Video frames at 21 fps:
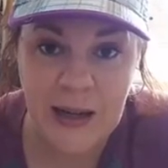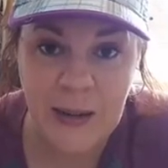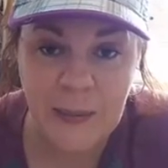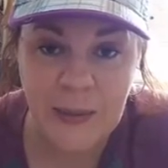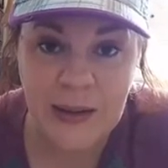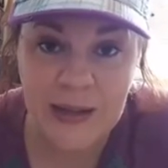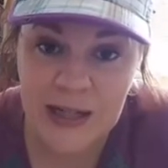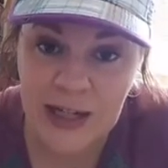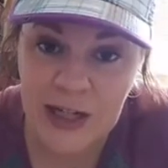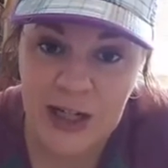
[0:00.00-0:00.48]

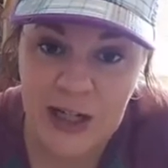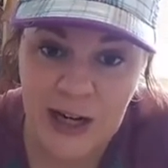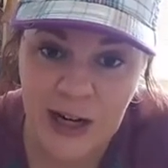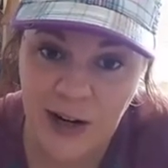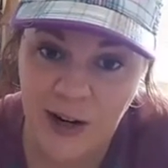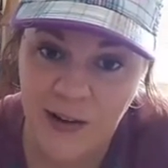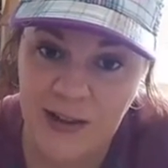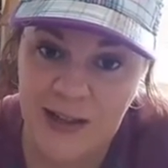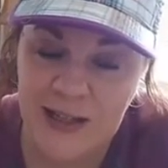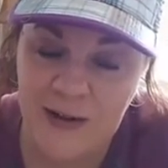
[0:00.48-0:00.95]
Please
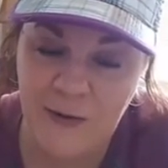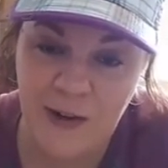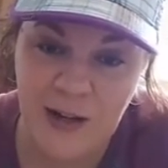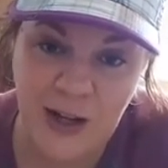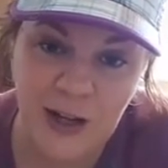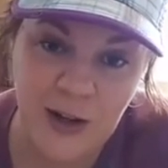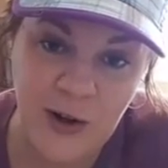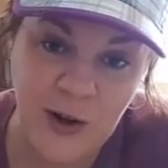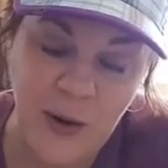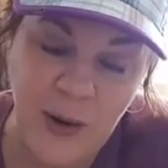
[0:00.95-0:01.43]
share this
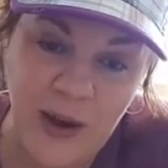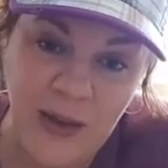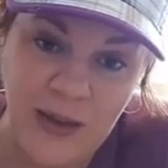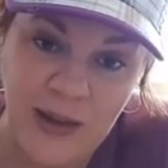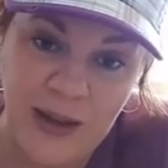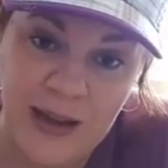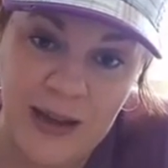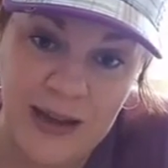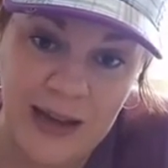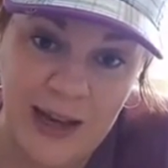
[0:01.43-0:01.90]
video. I
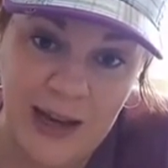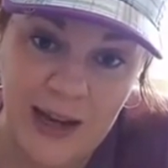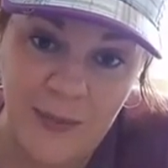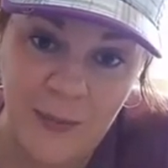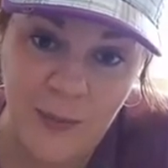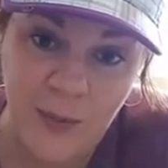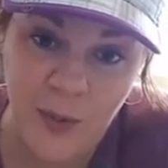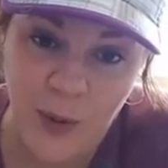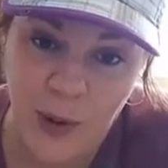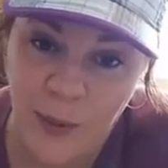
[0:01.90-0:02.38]
think it
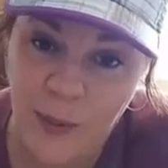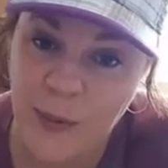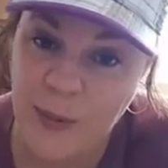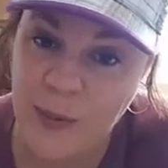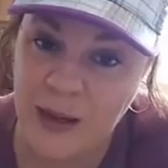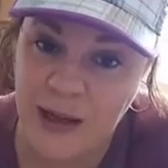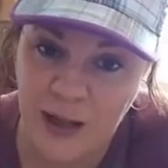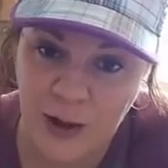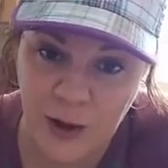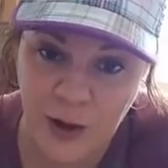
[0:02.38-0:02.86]
can
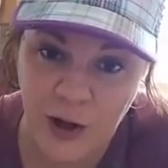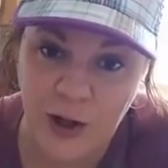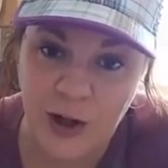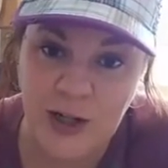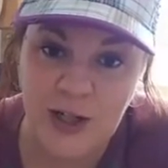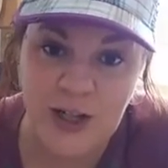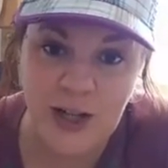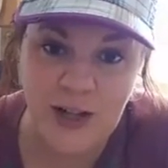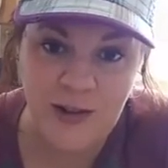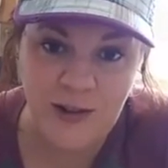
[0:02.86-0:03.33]
probably
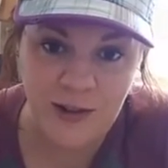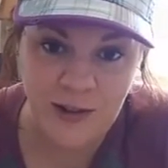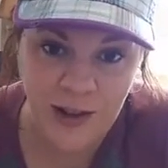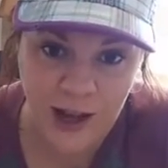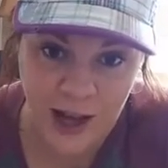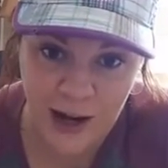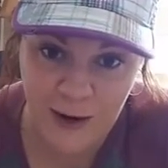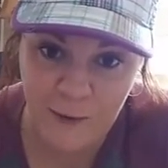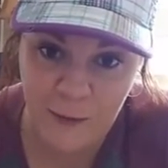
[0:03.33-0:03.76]
encourage a lot of